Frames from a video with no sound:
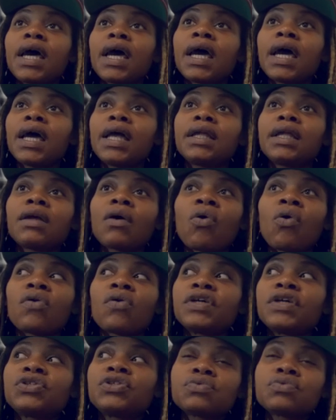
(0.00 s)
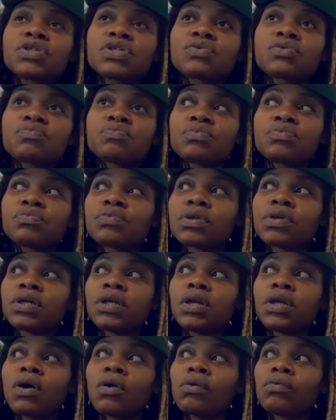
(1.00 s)
and all they do is, you
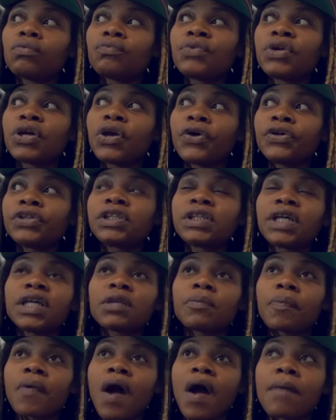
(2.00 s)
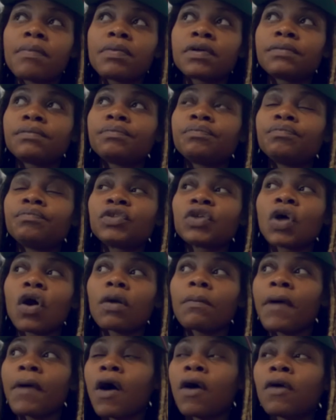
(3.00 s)
know, regurgitate the problem, talk
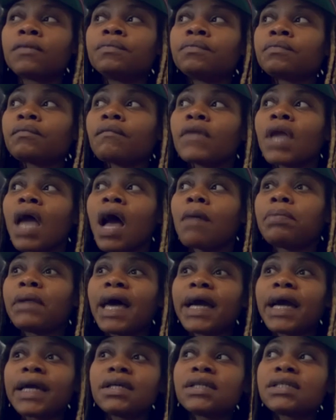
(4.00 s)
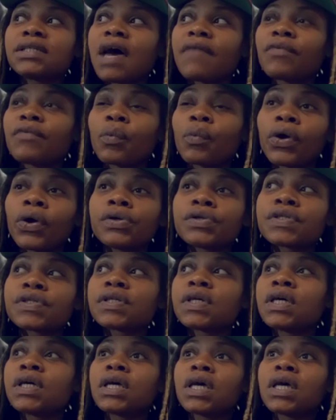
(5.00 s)
about how black kids have it worse,